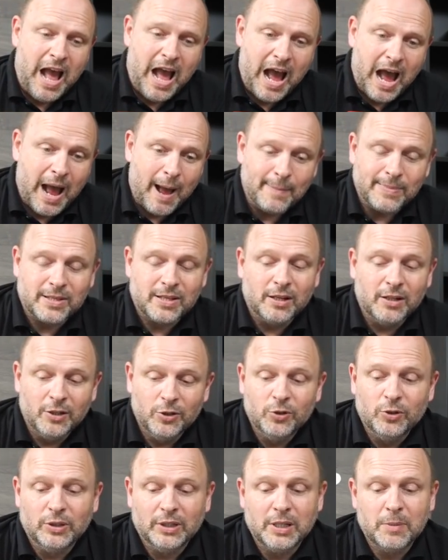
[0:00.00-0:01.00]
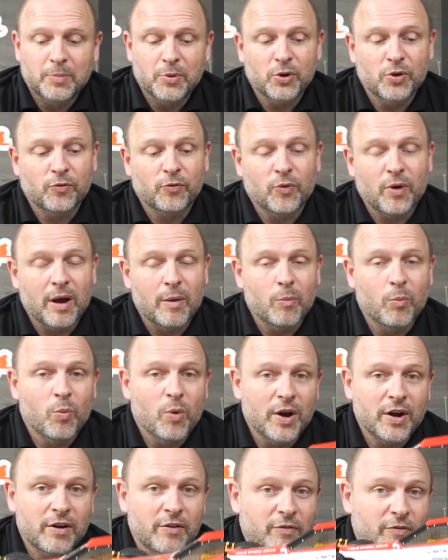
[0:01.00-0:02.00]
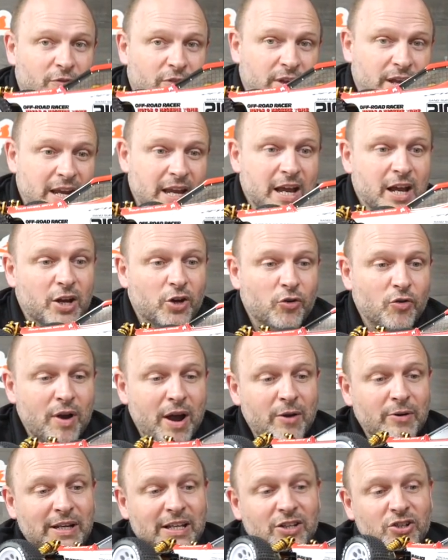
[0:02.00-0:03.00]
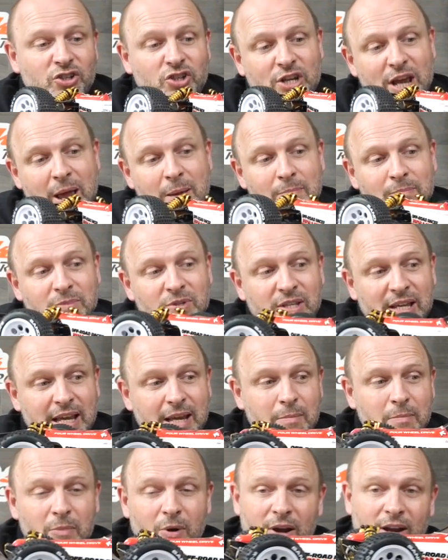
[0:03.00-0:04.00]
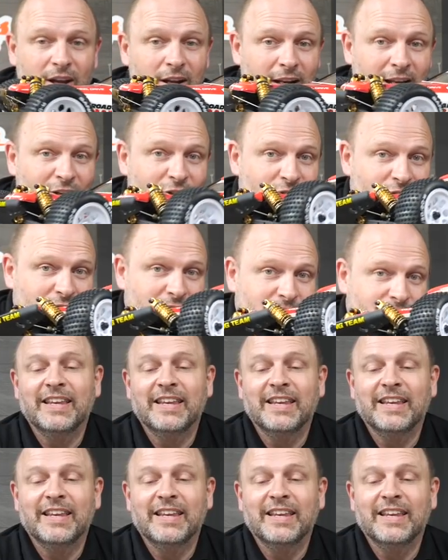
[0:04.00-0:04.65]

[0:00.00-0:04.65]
Absolutely beautiful, and one of the crowning gems in my collection.